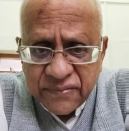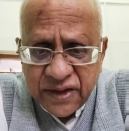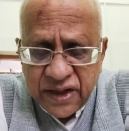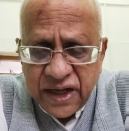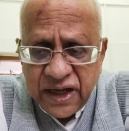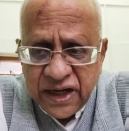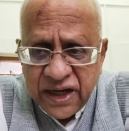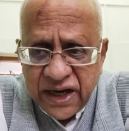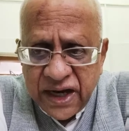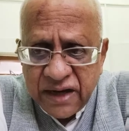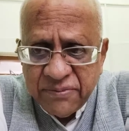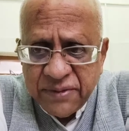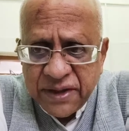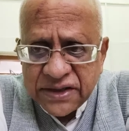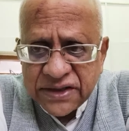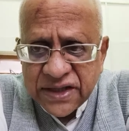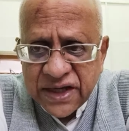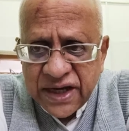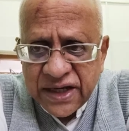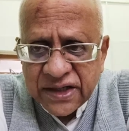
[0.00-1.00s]
Indian
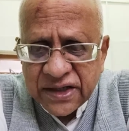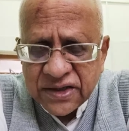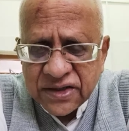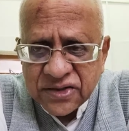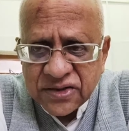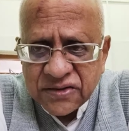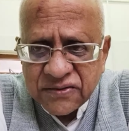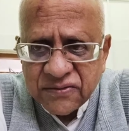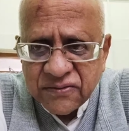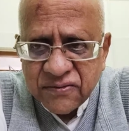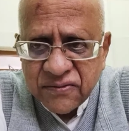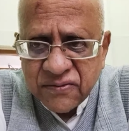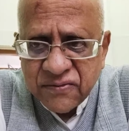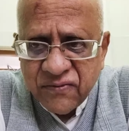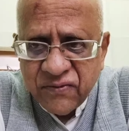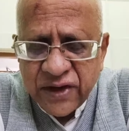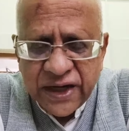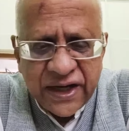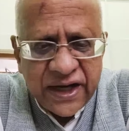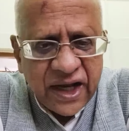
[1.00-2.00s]
administrators
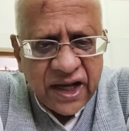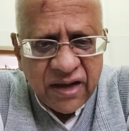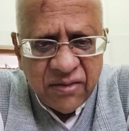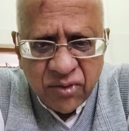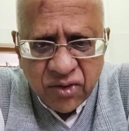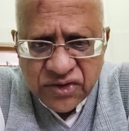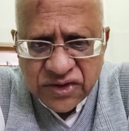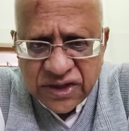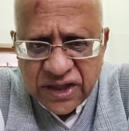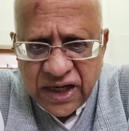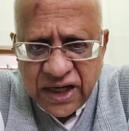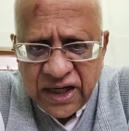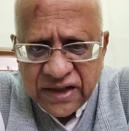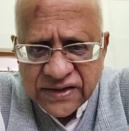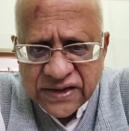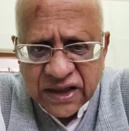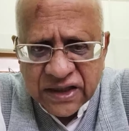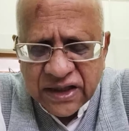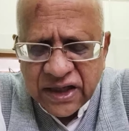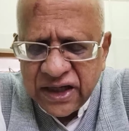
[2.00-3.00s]
will take emotionally.
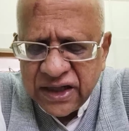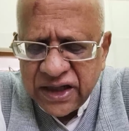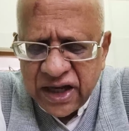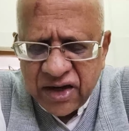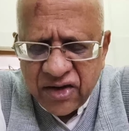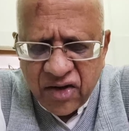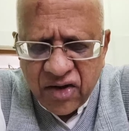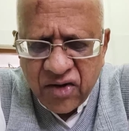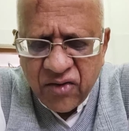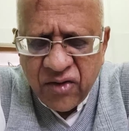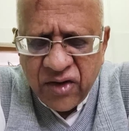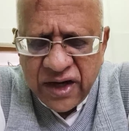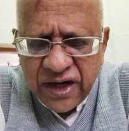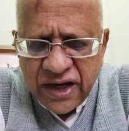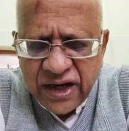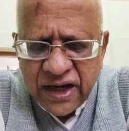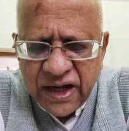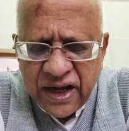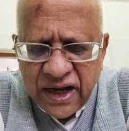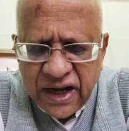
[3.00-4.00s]
Certainly they are not doing
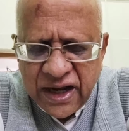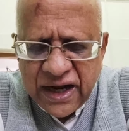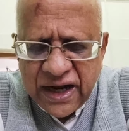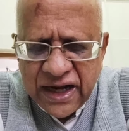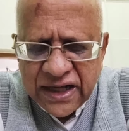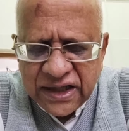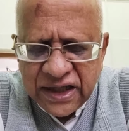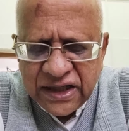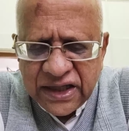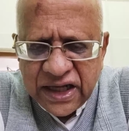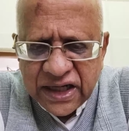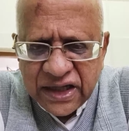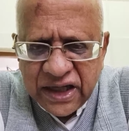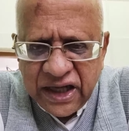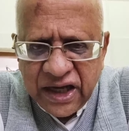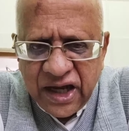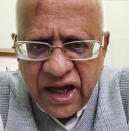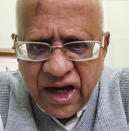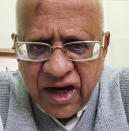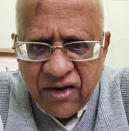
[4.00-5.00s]
it. I think they are
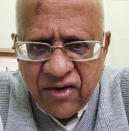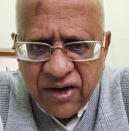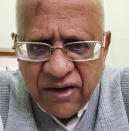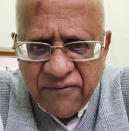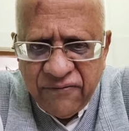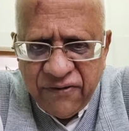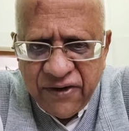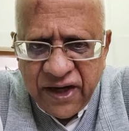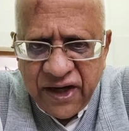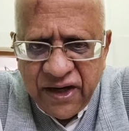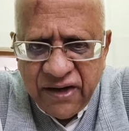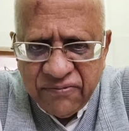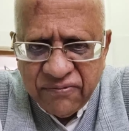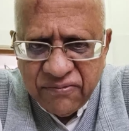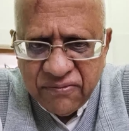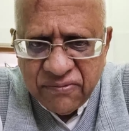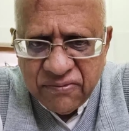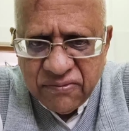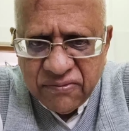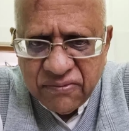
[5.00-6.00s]
thinking out every
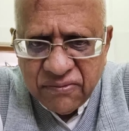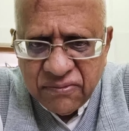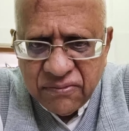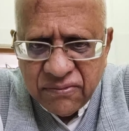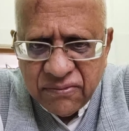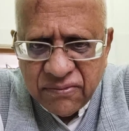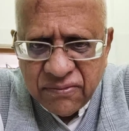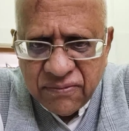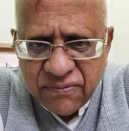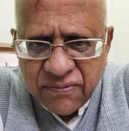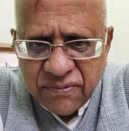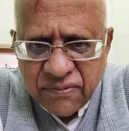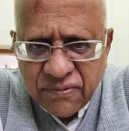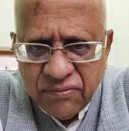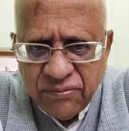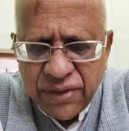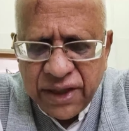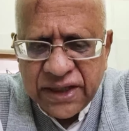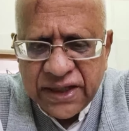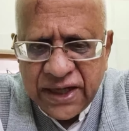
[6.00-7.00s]

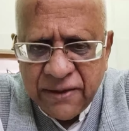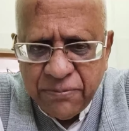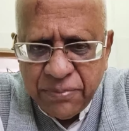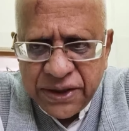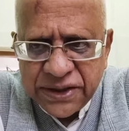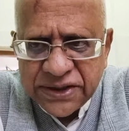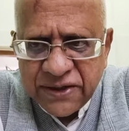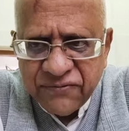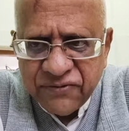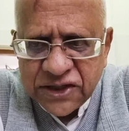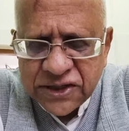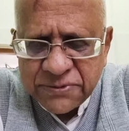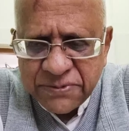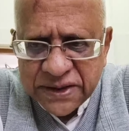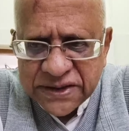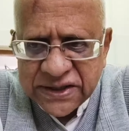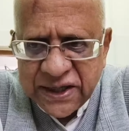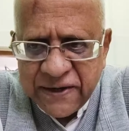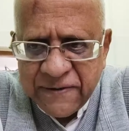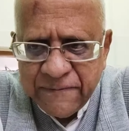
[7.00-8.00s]
bit and piece of this
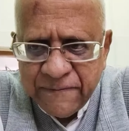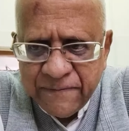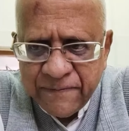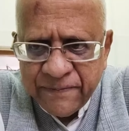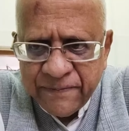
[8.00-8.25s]
puzzle.